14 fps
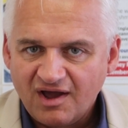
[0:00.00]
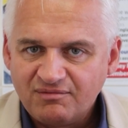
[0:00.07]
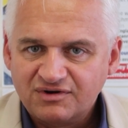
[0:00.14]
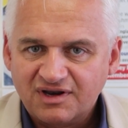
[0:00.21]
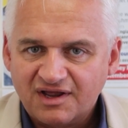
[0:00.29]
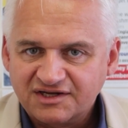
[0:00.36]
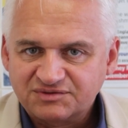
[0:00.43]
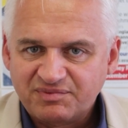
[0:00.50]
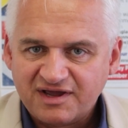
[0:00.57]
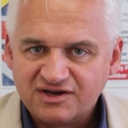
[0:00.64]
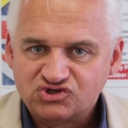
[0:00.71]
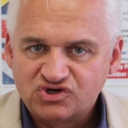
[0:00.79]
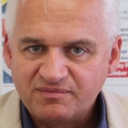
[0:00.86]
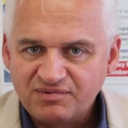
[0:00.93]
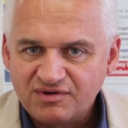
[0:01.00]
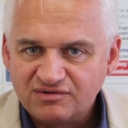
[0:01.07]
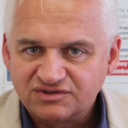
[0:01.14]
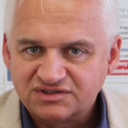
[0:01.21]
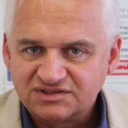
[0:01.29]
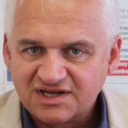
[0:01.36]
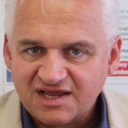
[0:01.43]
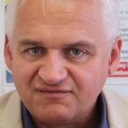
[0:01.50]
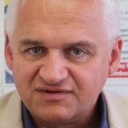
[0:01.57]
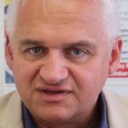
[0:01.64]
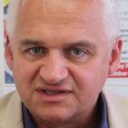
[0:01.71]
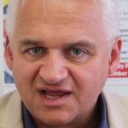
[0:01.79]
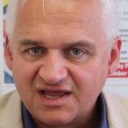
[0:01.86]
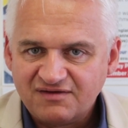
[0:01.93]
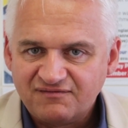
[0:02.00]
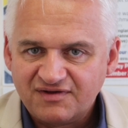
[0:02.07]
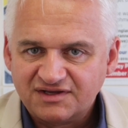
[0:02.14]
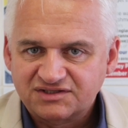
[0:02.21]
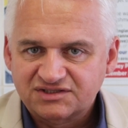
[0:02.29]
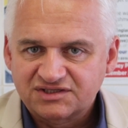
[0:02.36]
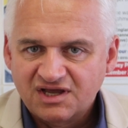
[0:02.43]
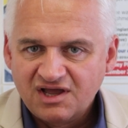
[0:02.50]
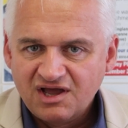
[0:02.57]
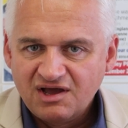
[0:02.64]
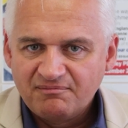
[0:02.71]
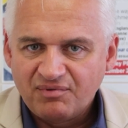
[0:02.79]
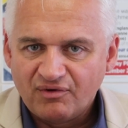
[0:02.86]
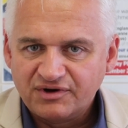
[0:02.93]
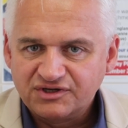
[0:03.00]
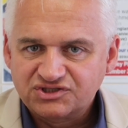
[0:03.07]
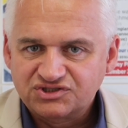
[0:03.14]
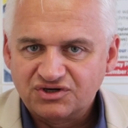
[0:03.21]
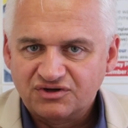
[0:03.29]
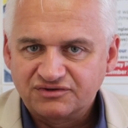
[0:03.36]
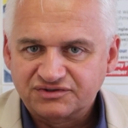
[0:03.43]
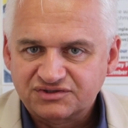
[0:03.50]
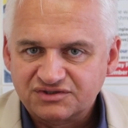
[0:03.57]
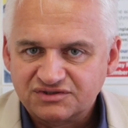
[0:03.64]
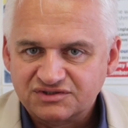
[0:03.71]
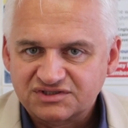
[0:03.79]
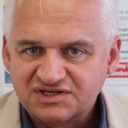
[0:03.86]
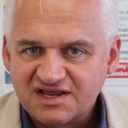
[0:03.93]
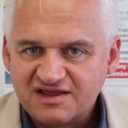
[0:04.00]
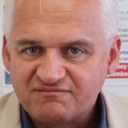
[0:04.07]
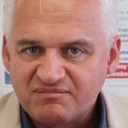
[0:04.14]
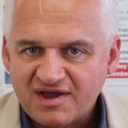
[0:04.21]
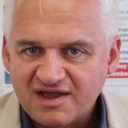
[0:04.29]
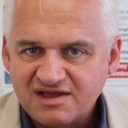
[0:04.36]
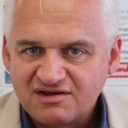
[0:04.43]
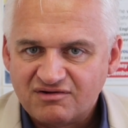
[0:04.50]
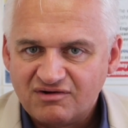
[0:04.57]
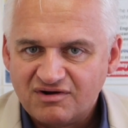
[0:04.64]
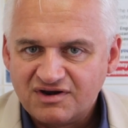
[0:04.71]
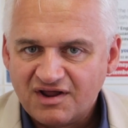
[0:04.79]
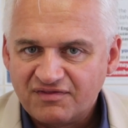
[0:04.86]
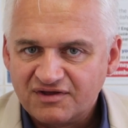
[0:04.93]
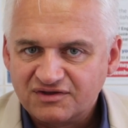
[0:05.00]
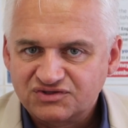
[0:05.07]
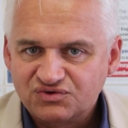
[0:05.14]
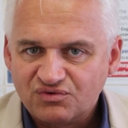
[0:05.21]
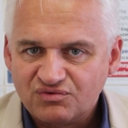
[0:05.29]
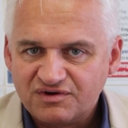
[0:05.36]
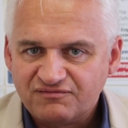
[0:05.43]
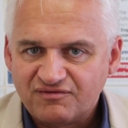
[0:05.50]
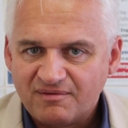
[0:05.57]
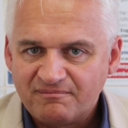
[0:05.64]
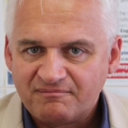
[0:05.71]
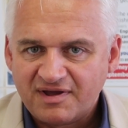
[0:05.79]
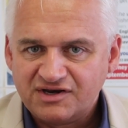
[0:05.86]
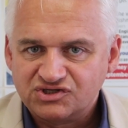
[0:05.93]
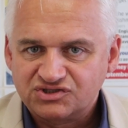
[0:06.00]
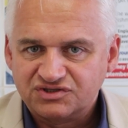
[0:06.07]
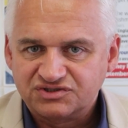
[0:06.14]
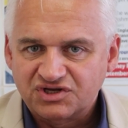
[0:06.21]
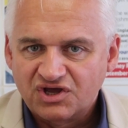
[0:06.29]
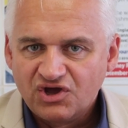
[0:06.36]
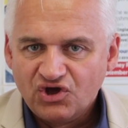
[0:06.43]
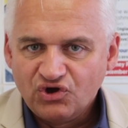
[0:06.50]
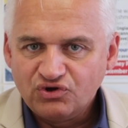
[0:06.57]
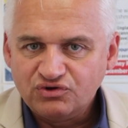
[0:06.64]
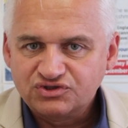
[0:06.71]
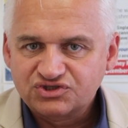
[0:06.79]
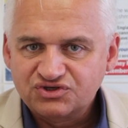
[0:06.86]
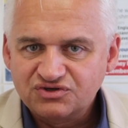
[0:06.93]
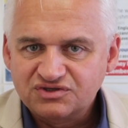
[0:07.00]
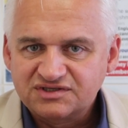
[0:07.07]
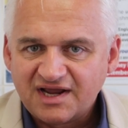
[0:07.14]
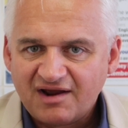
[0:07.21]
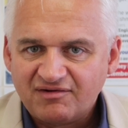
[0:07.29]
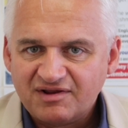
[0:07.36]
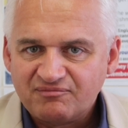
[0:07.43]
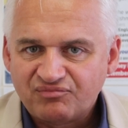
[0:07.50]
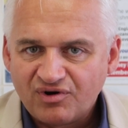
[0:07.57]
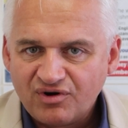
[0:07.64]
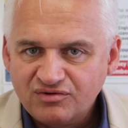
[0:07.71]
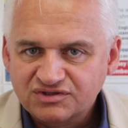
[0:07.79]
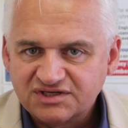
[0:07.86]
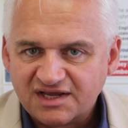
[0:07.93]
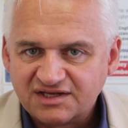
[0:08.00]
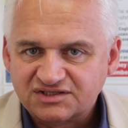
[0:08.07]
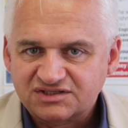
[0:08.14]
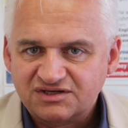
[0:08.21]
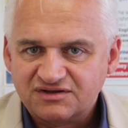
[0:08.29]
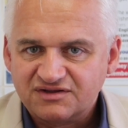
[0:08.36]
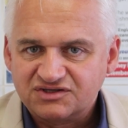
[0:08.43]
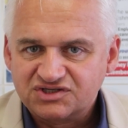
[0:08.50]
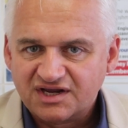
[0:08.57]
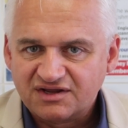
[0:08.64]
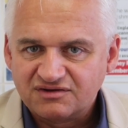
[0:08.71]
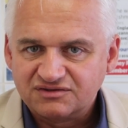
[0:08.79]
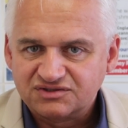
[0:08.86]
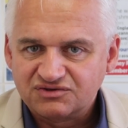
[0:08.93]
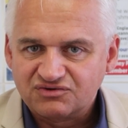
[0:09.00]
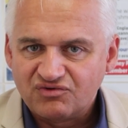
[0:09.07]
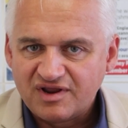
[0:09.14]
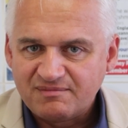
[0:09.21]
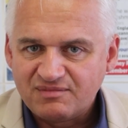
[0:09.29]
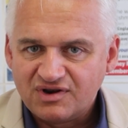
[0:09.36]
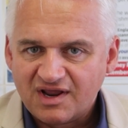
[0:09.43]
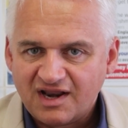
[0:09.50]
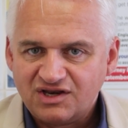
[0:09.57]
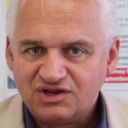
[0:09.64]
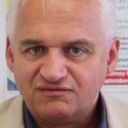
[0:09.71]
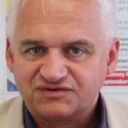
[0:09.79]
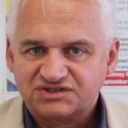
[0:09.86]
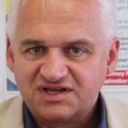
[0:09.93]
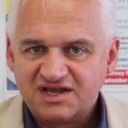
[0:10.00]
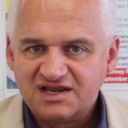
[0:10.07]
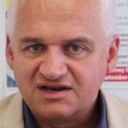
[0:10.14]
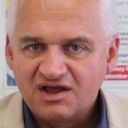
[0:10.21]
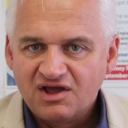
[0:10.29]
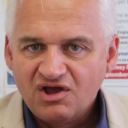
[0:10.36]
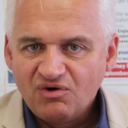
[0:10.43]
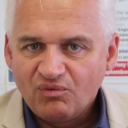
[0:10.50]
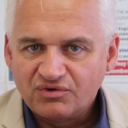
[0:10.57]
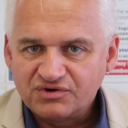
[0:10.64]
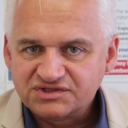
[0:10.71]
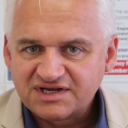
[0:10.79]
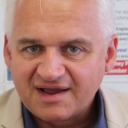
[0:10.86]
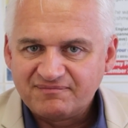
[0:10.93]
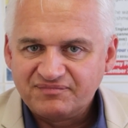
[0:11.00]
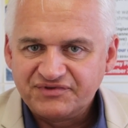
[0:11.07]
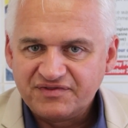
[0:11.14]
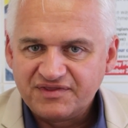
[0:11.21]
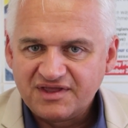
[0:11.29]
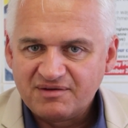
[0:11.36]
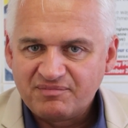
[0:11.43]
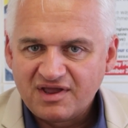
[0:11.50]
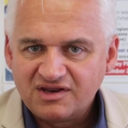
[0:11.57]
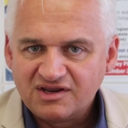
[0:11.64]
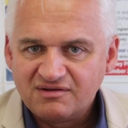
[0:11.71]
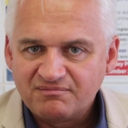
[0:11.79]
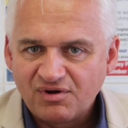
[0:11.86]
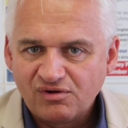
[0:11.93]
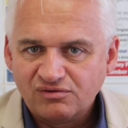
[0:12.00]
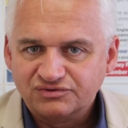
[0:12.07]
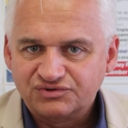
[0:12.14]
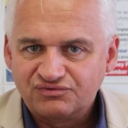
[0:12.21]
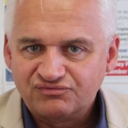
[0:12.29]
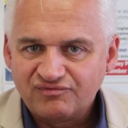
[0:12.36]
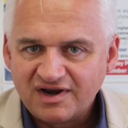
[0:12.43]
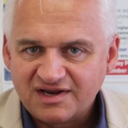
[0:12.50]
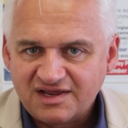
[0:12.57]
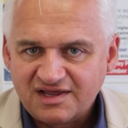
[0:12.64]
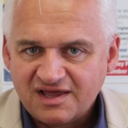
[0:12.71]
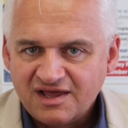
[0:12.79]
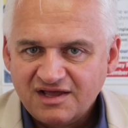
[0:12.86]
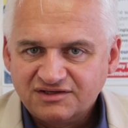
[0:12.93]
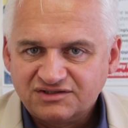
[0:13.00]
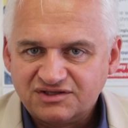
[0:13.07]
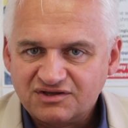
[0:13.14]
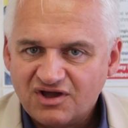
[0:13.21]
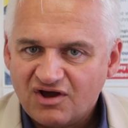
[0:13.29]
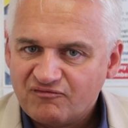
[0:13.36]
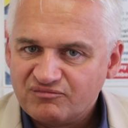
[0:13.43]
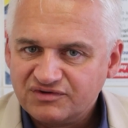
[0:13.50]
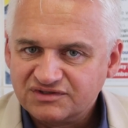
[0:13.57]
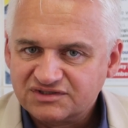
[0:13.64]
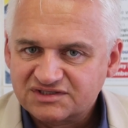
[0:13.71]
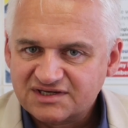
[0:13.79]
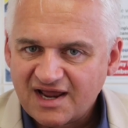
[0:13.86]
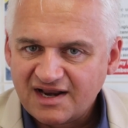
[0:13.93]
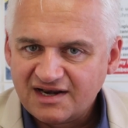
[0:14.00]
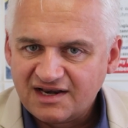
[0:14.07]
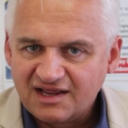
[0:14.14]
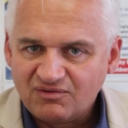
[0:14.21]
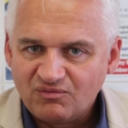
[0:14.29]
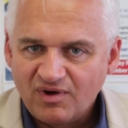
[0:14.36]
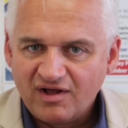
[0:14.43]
I would like to pay tribute to David Davis, Boris Johnson, Steve Baker and other Tory frontbenchers who stood down in protest at the Chequers Agreement, and you've seen what has happened in the opinion polls already to the government's standing.